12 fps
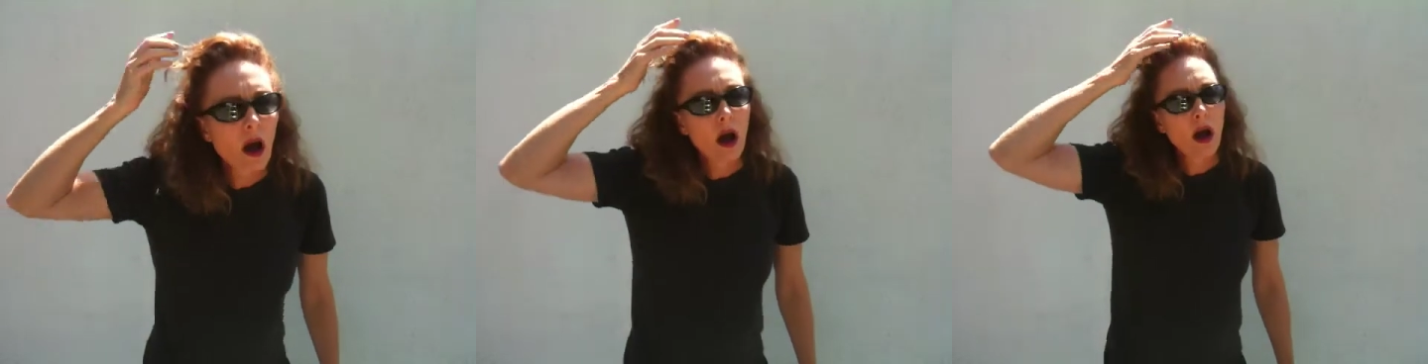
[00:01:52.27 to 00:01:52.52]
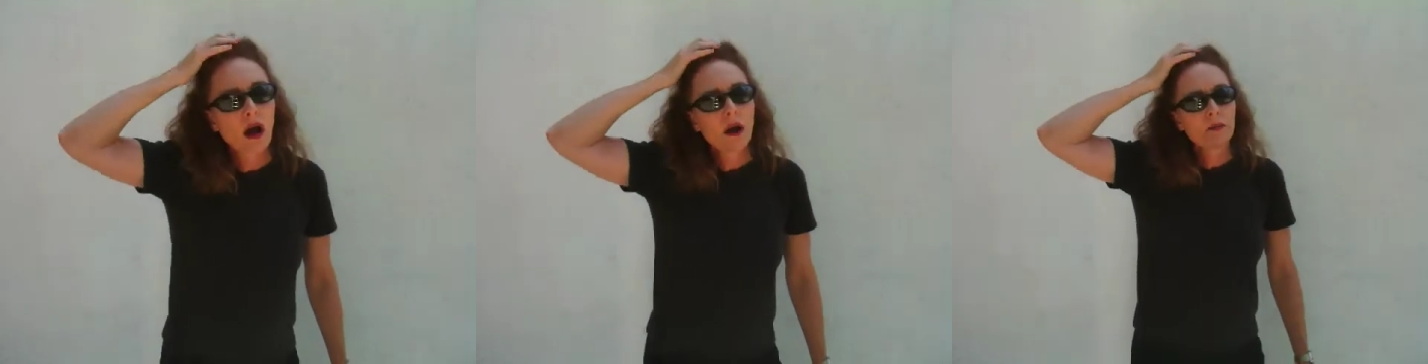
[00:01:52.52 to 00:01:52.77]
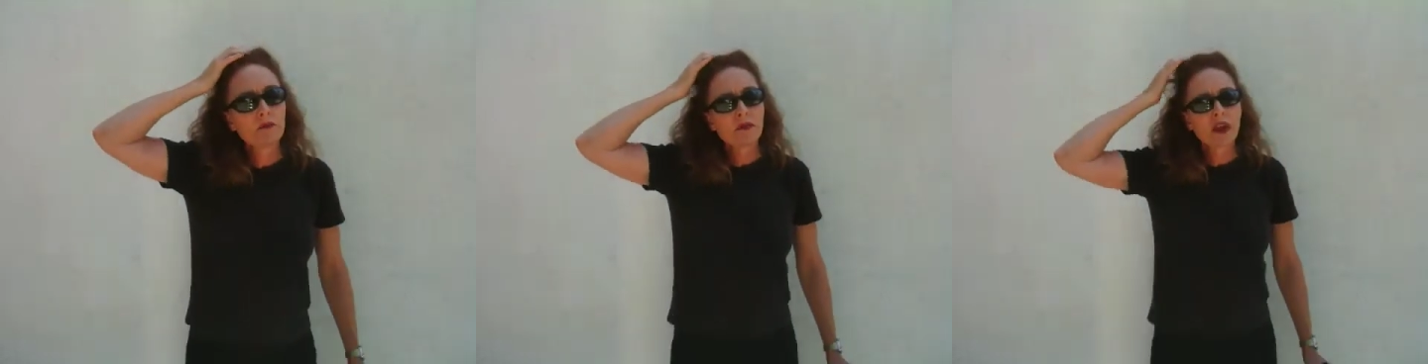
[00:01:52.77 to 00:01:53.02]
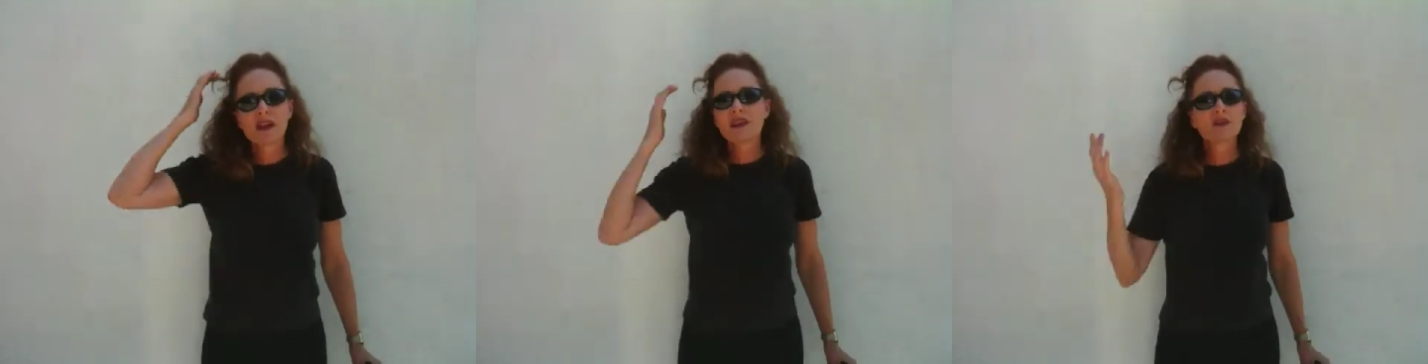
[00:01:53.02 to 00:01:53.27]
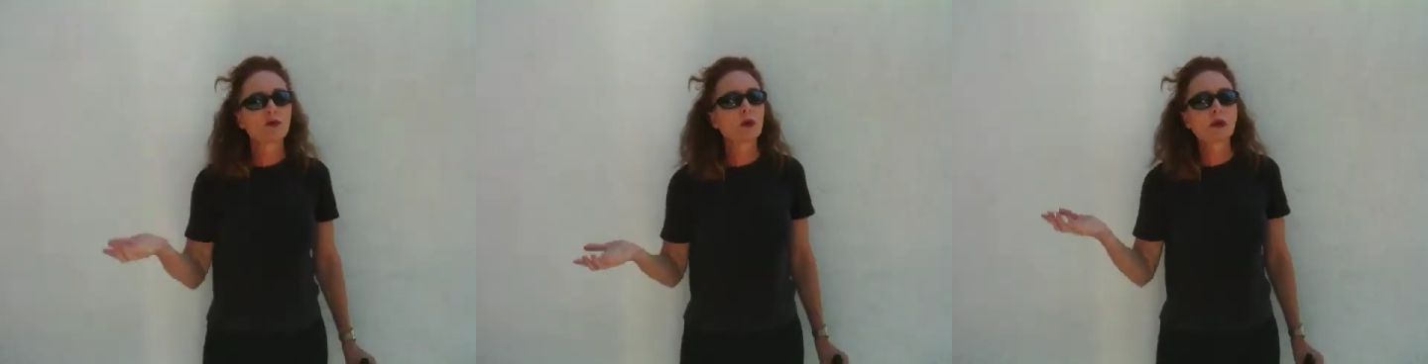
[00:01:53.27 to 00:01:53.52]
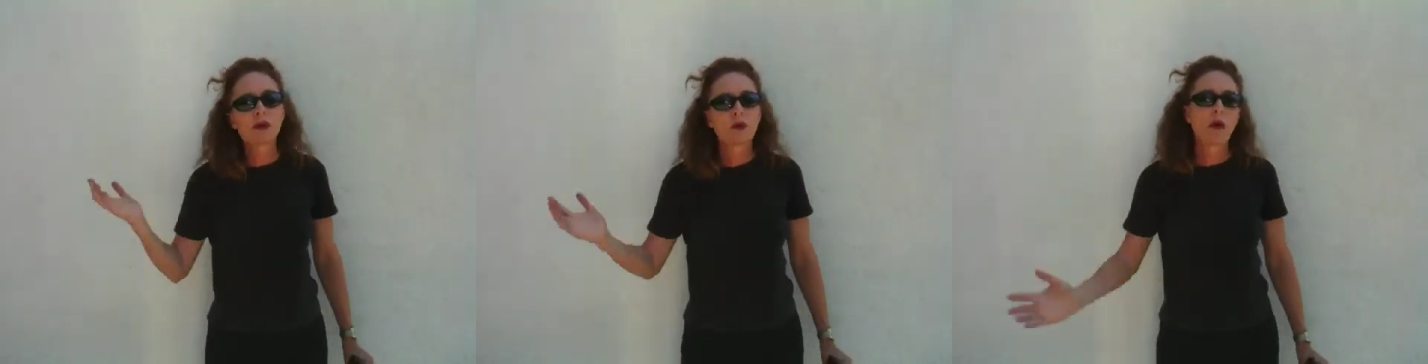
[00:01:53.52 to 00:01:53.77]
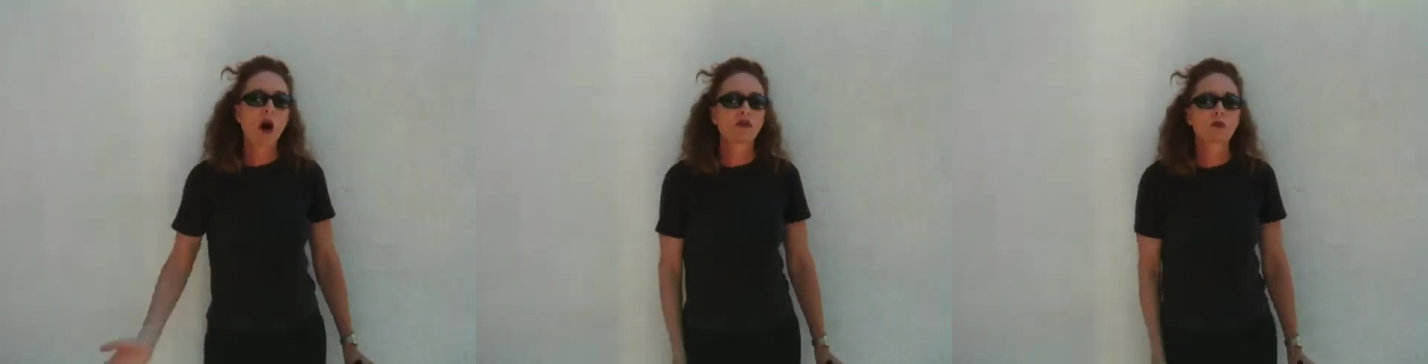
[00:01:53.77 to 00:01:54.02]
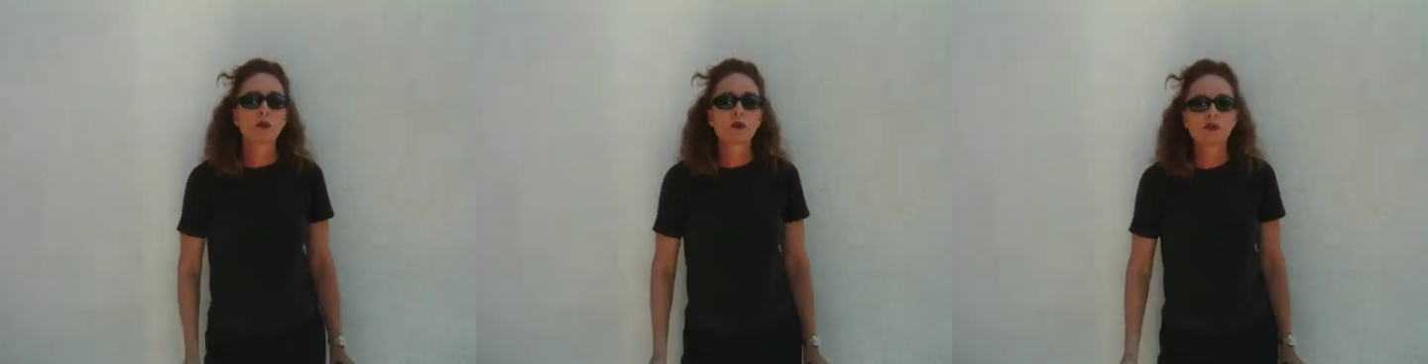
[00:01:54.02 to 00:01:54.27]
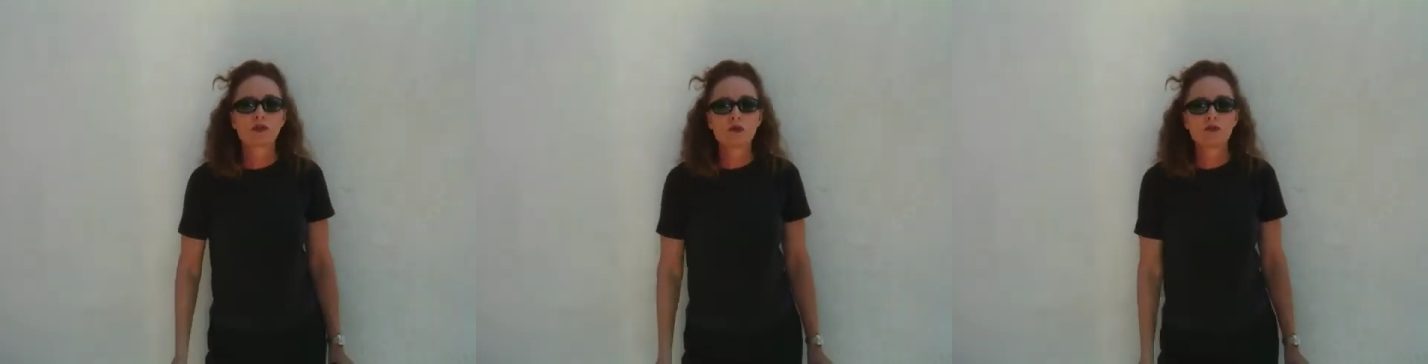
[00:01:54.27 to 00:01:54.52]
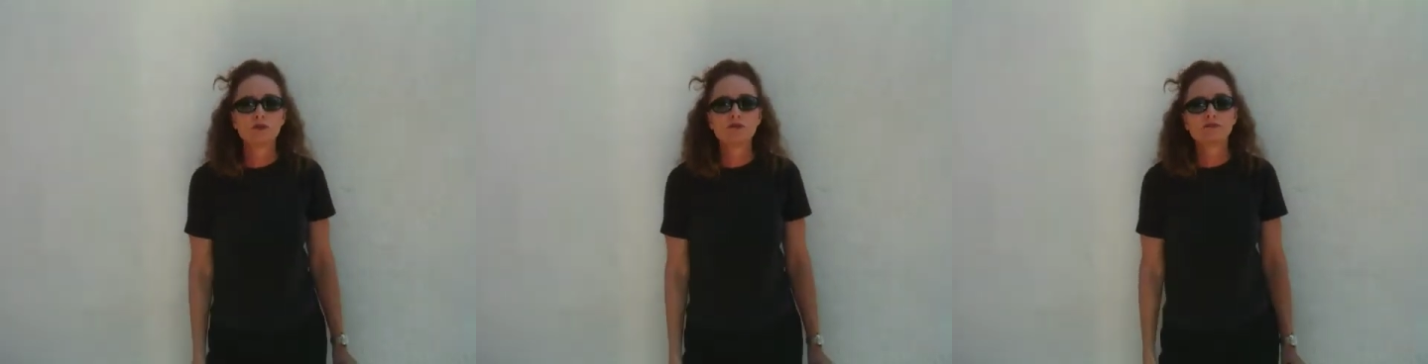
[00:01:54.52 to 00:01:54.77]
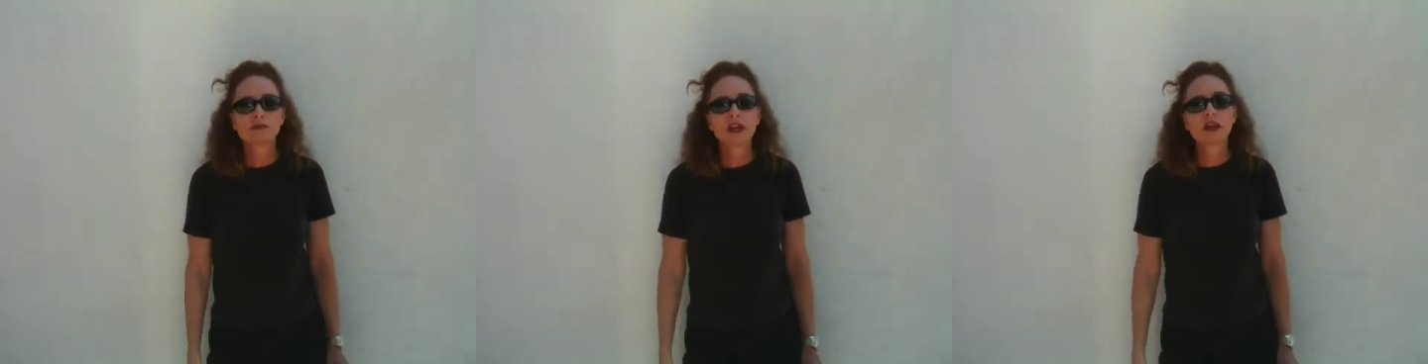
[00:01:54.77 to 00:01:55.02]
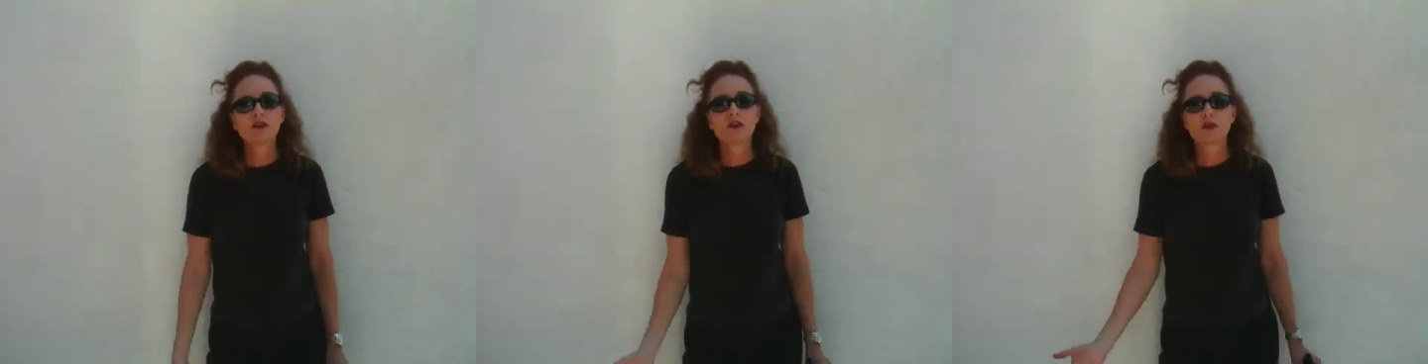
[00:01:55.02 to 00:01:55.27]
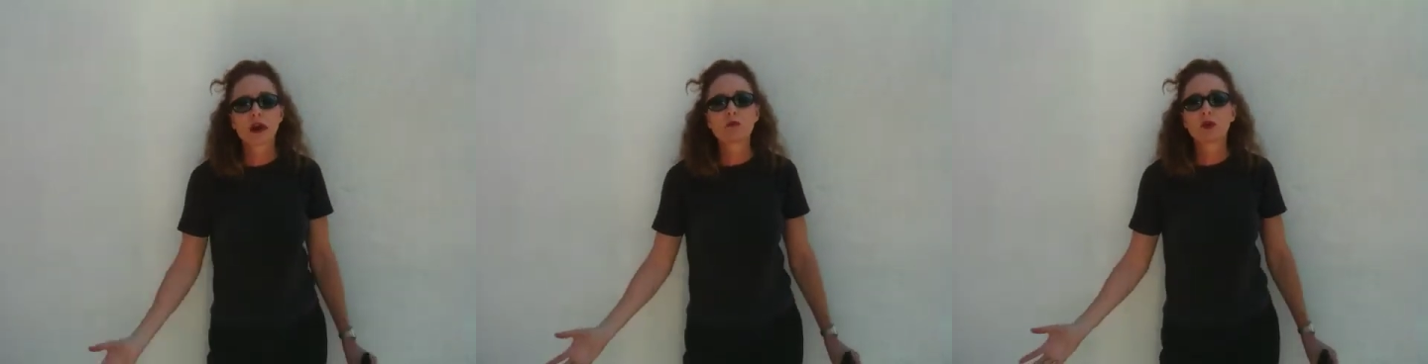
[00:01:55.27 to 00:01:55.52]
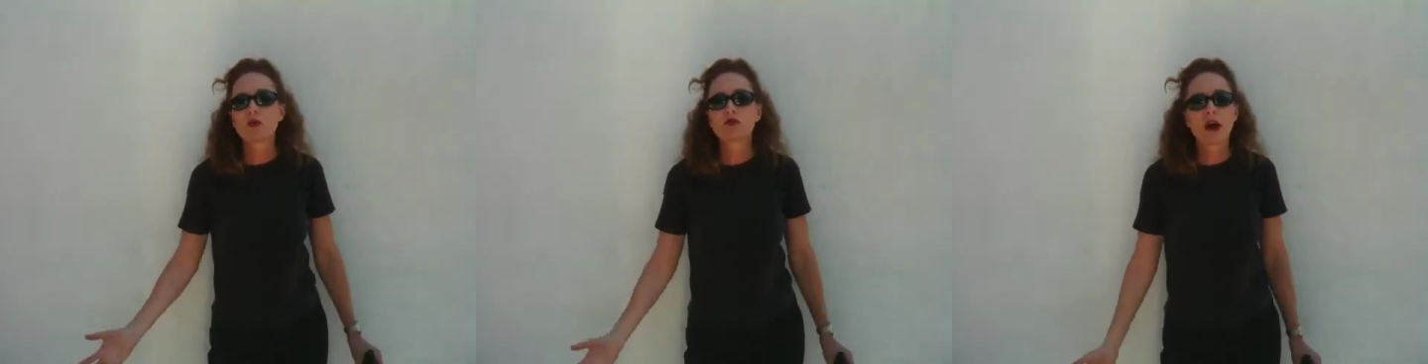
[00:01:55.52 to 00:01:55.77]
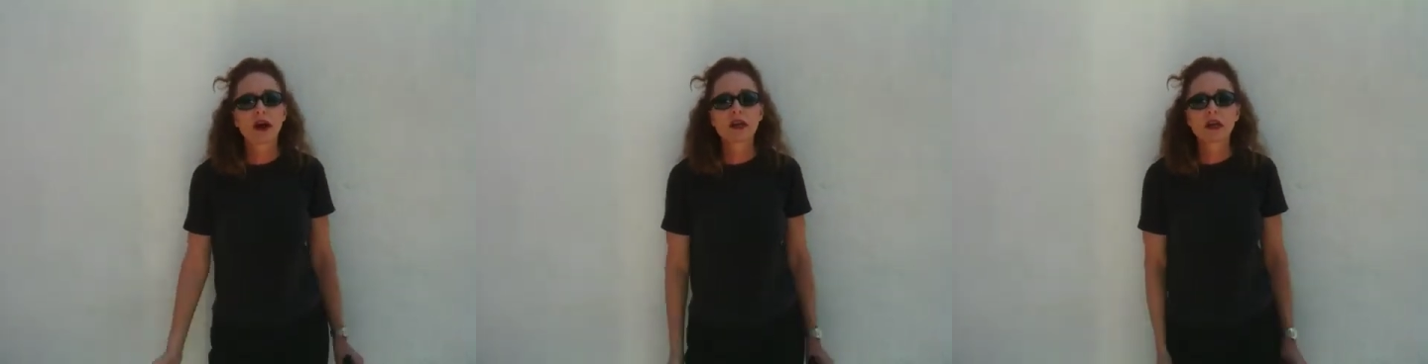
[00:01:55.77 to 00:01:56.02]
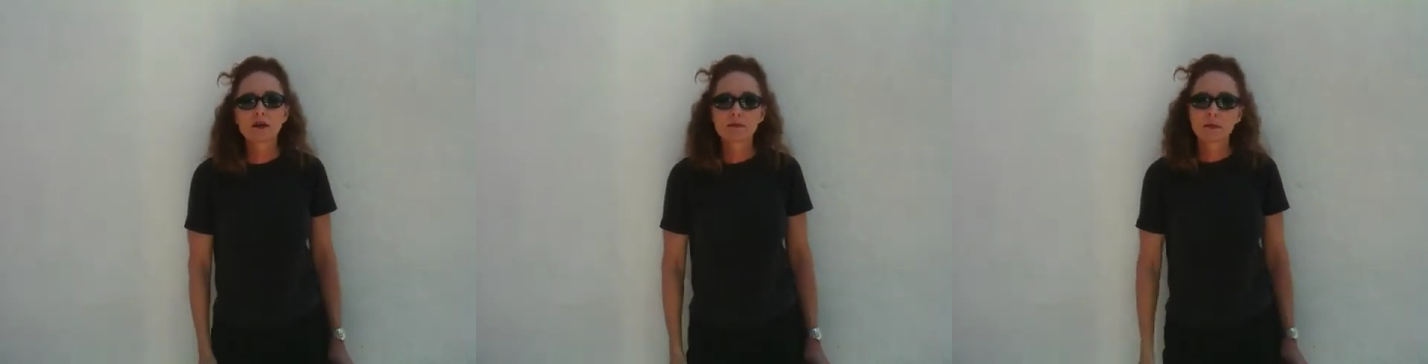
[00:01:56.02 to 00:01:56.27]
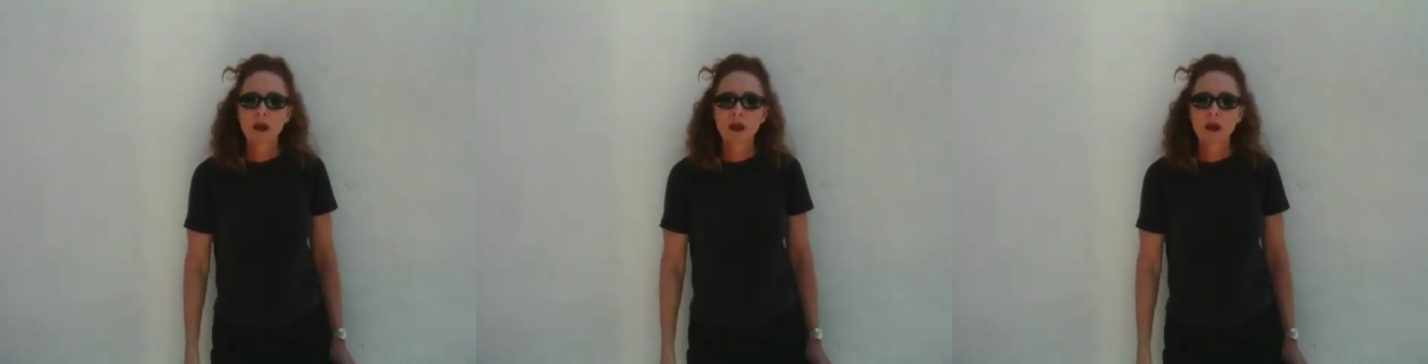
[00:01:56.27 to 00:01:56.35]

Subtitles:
That it's really impossible to get it straight blow drying it.